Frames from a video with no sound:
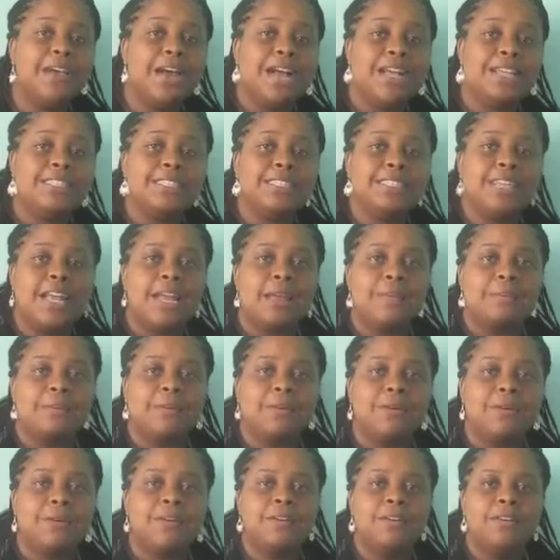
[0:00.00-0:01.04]
you guys in
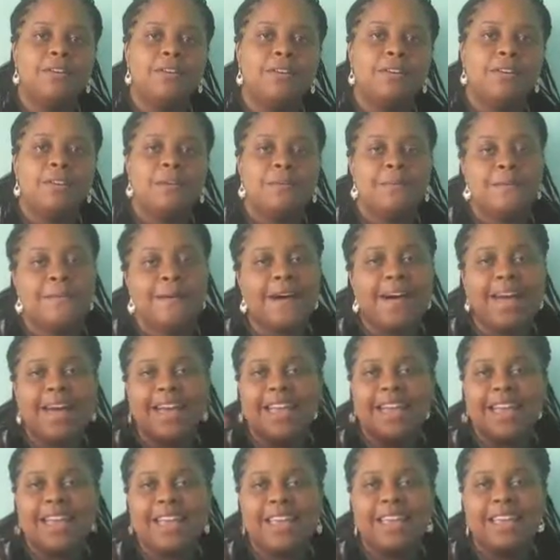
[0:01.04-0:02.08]
April.
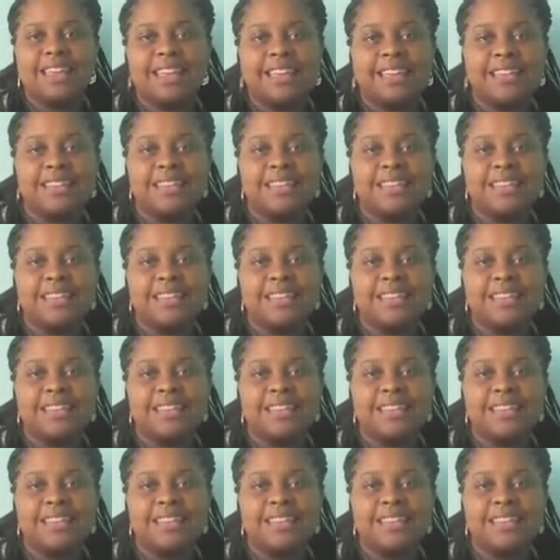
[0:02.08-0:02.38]
Bye!